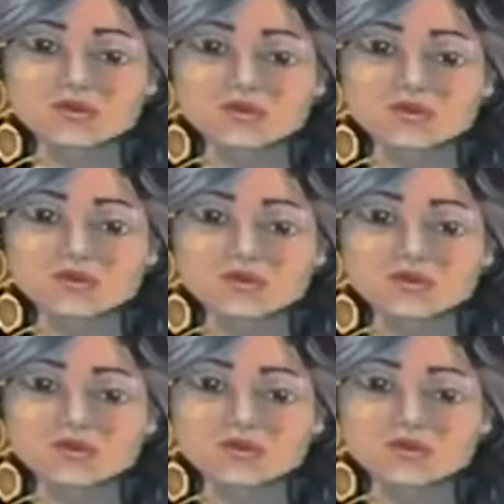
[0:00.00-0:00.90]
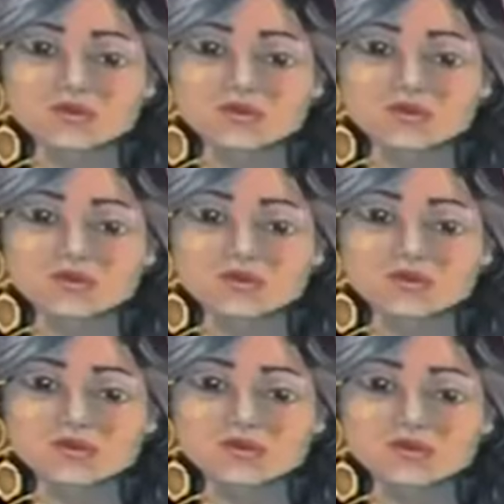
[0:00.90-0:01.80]

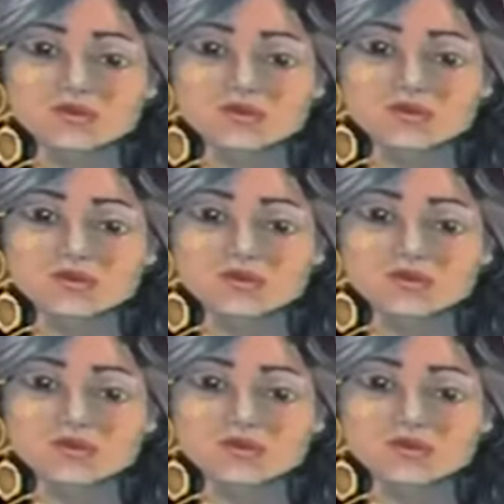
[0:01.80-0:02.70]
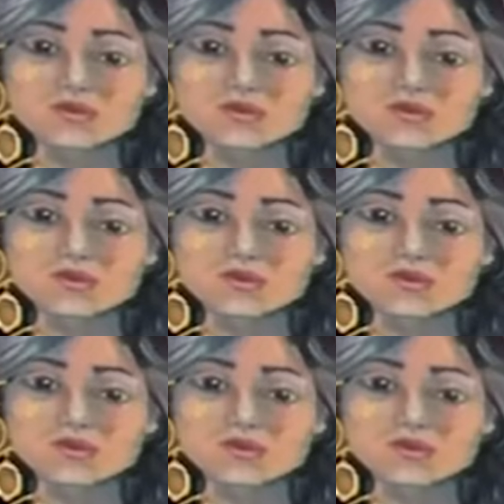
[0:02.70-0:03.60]

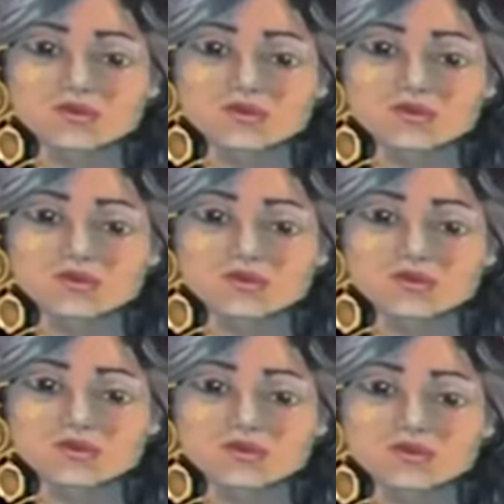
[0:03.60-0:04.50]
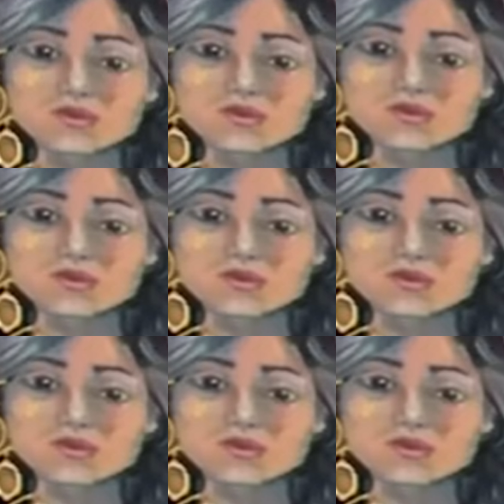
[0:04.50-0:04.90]
(silent)